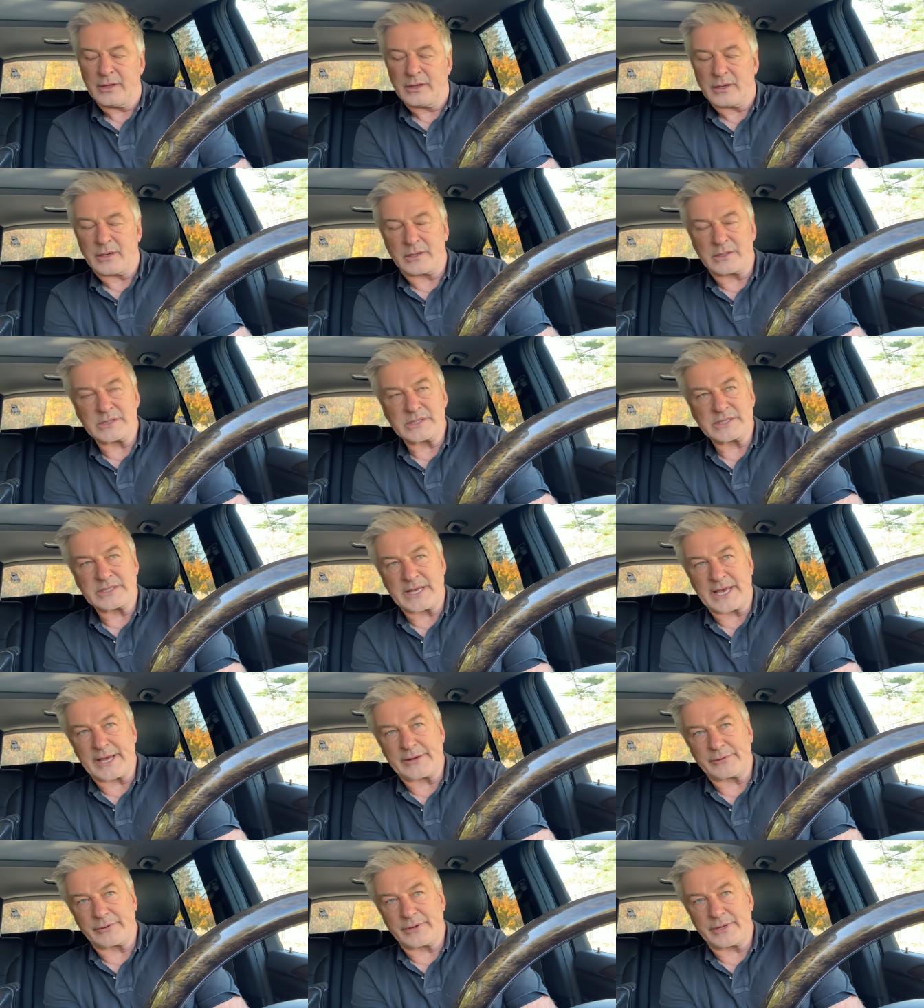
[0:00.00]
on
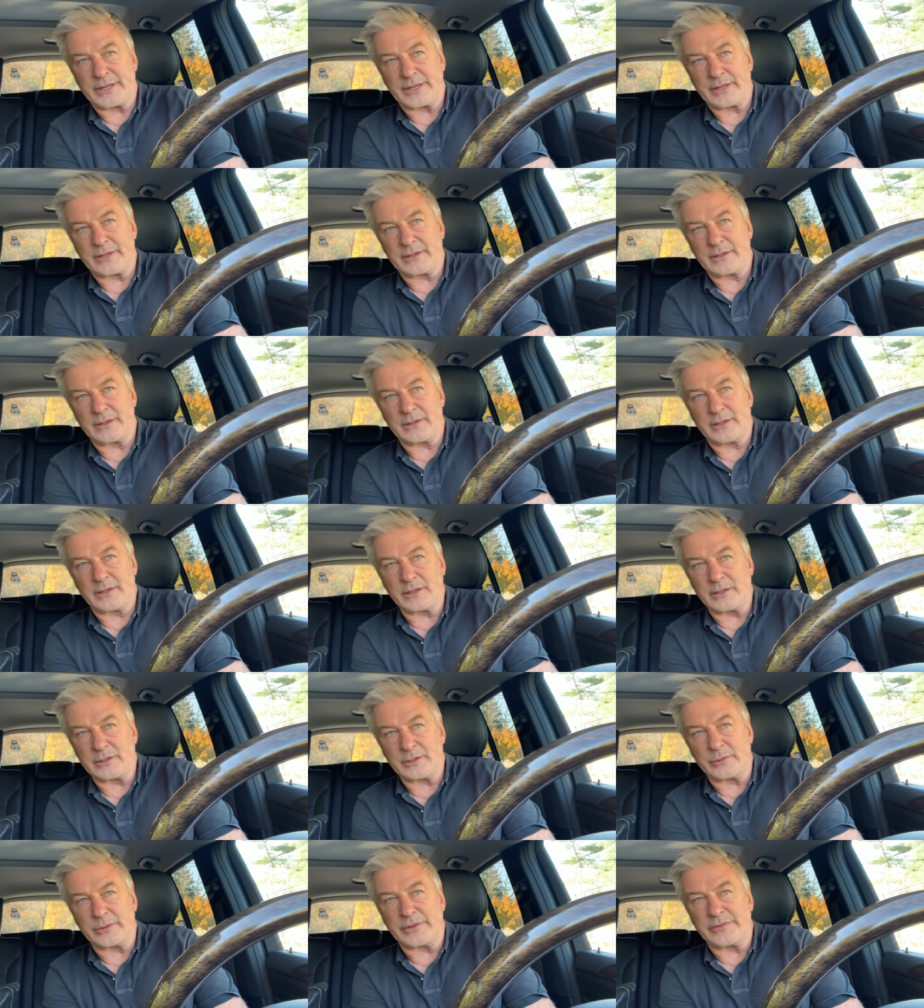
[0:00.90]
Saturday, uh,
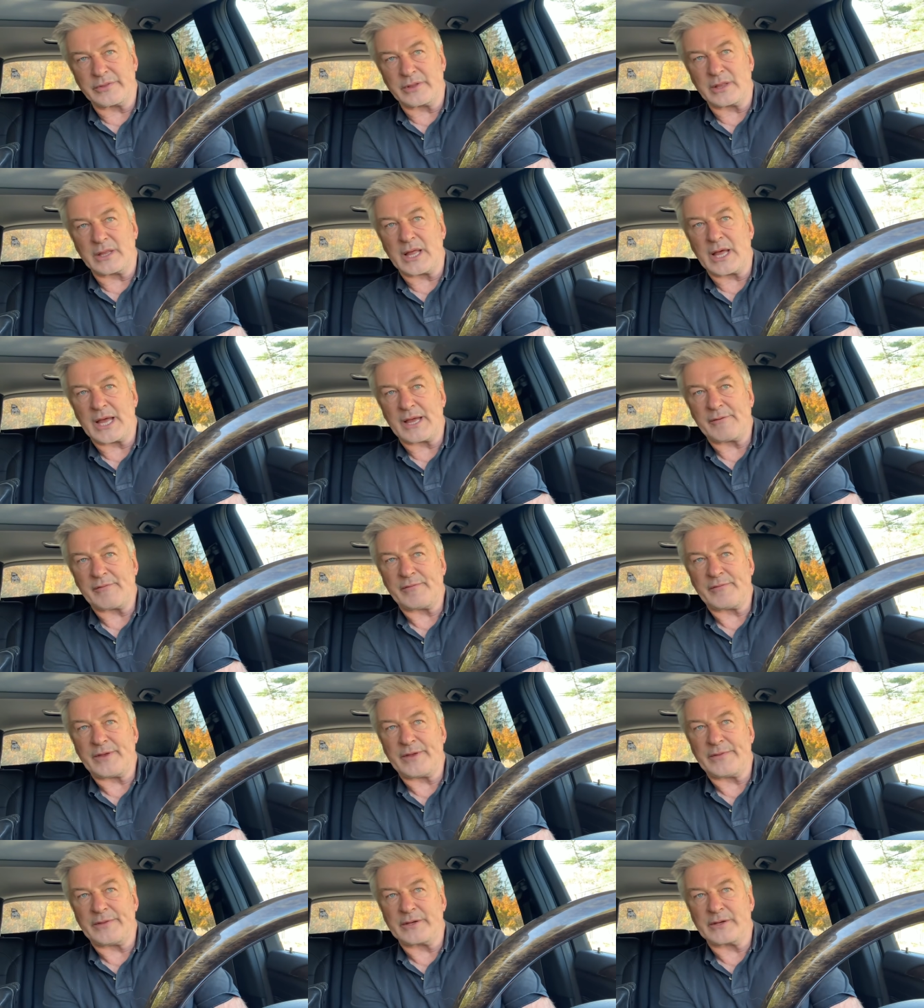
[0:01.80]
including the live
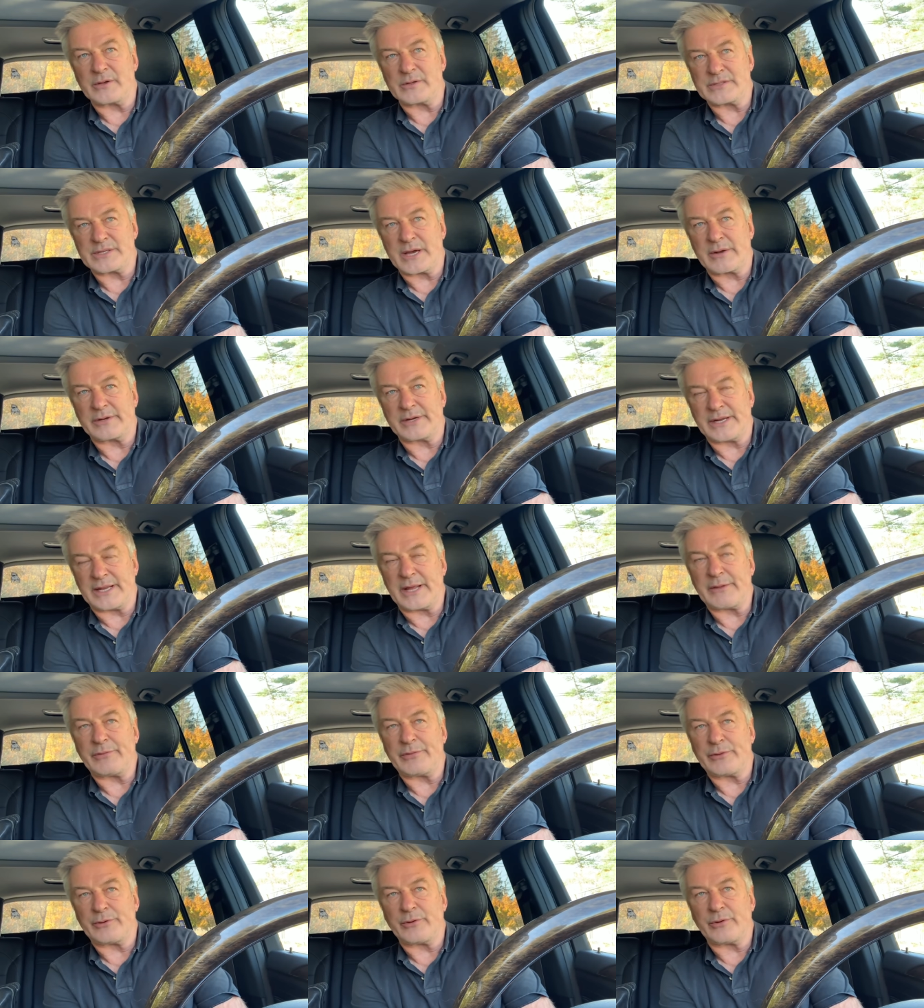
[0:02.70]
feed that goes out at
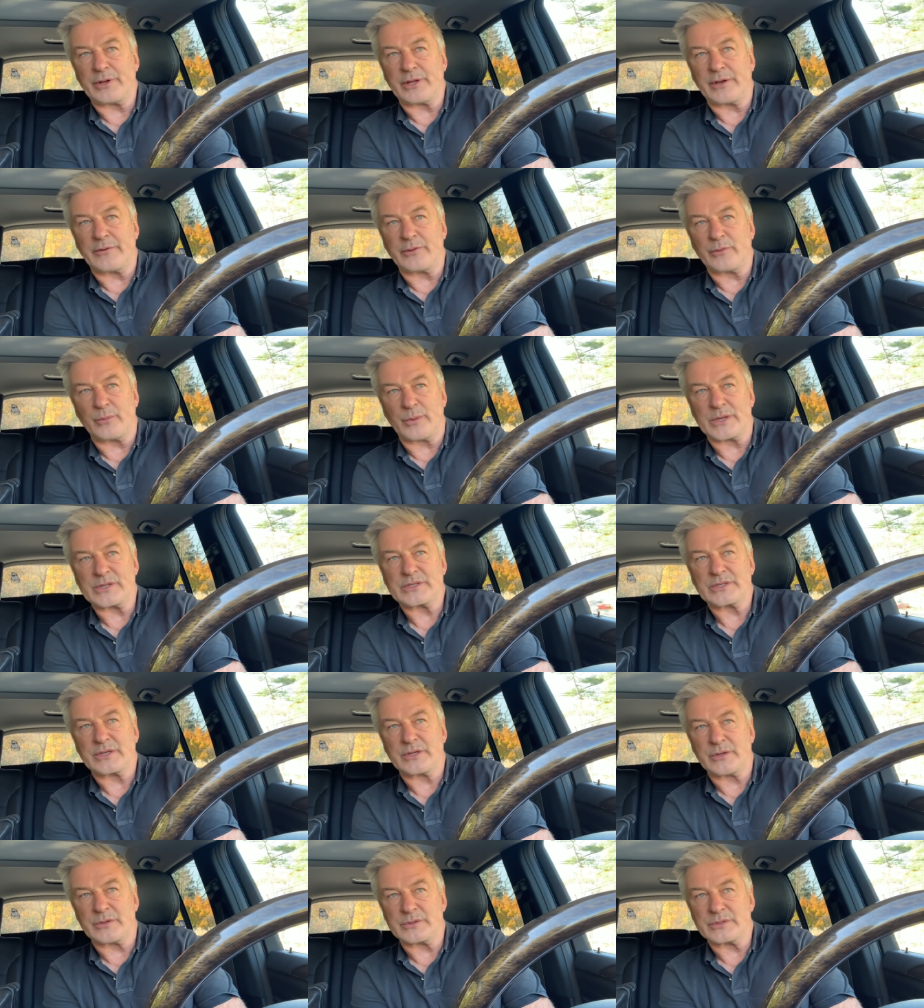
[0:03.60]
8.30 on the
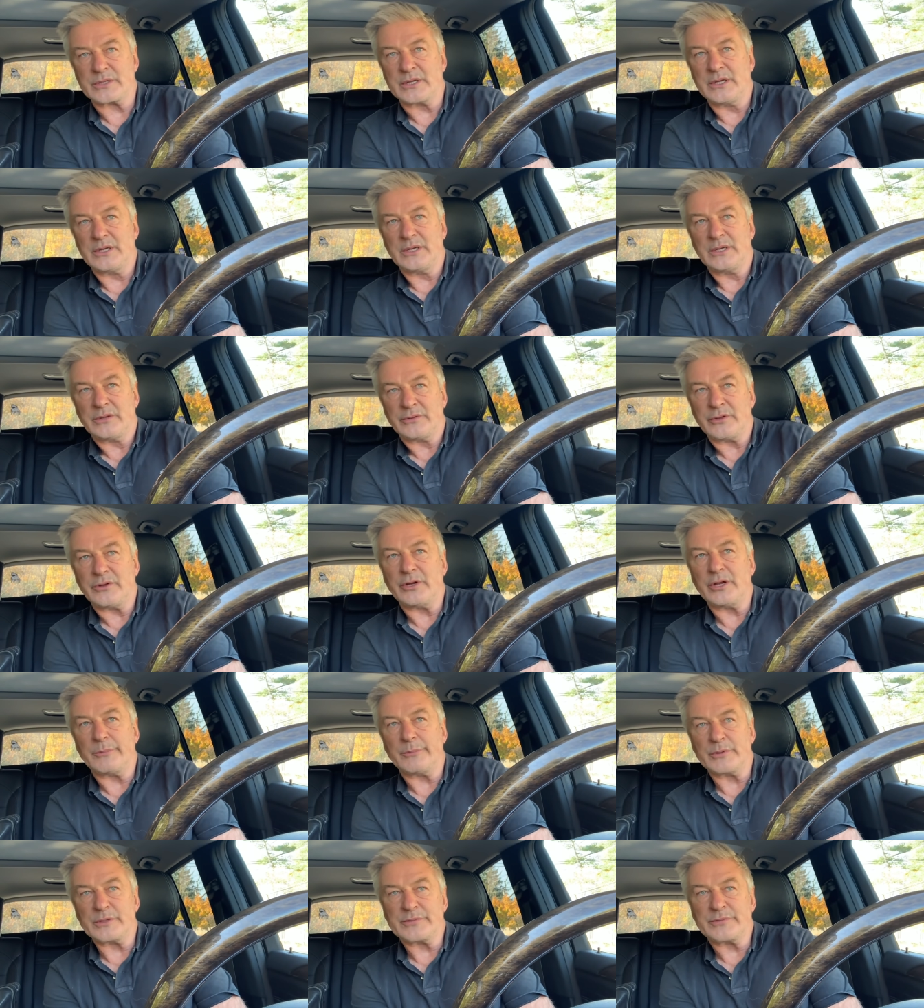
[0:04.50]
West Coast, the
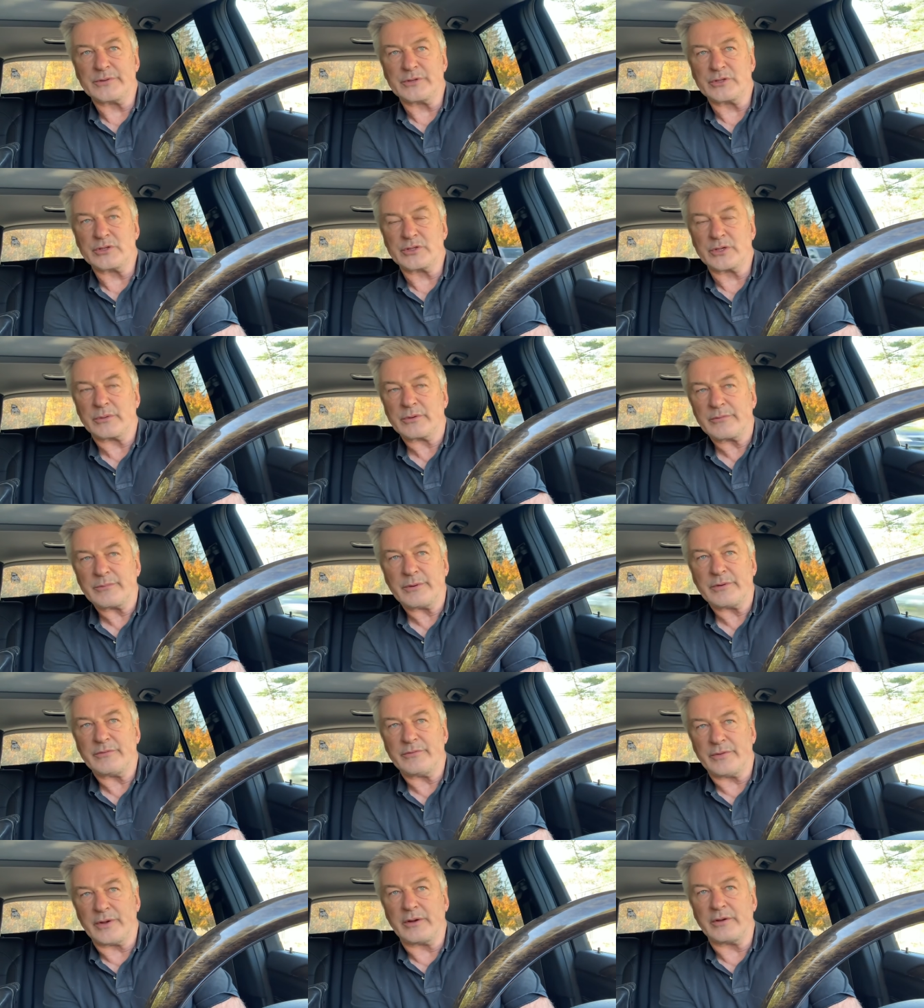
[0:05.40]
numbers for the show have
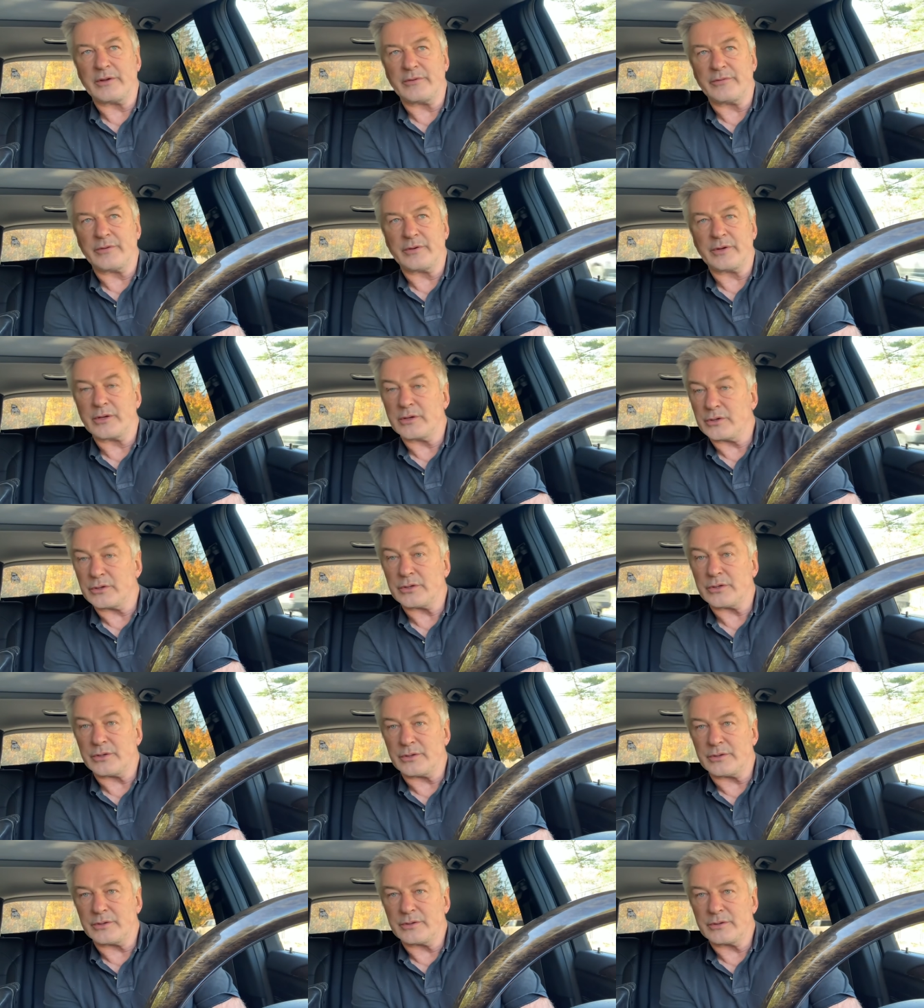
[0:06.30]
been very, very
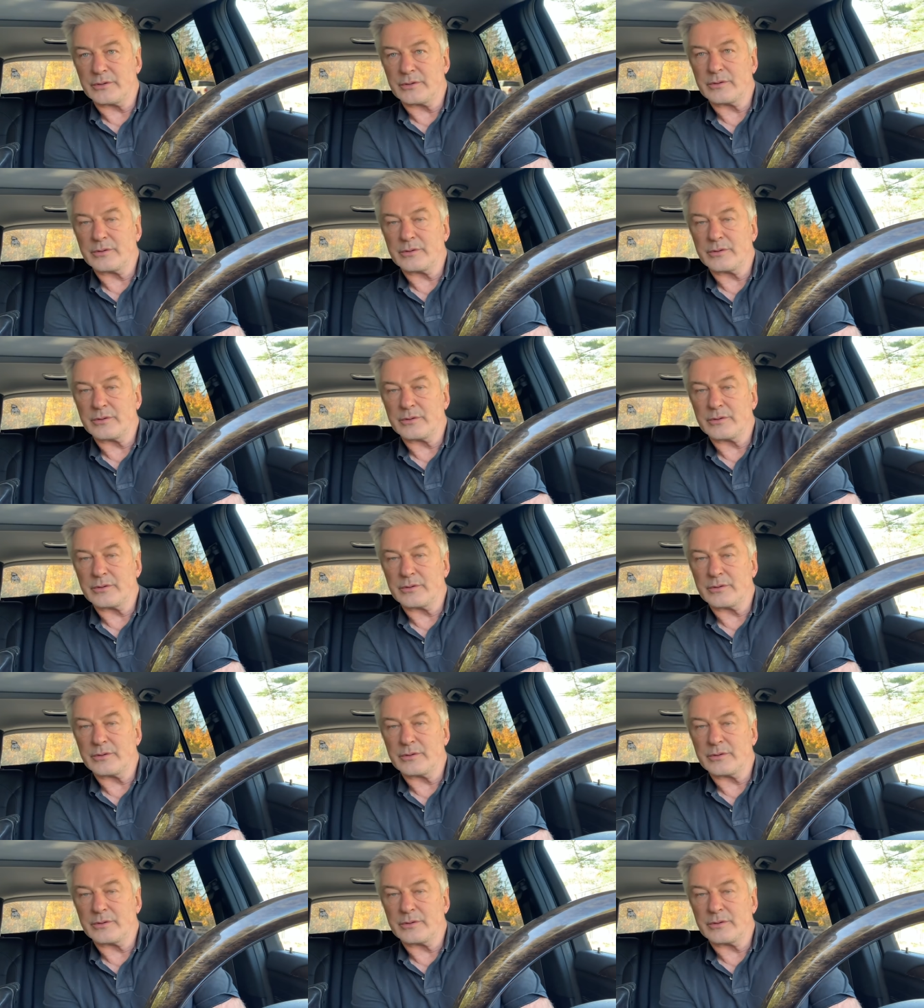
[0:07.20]
good,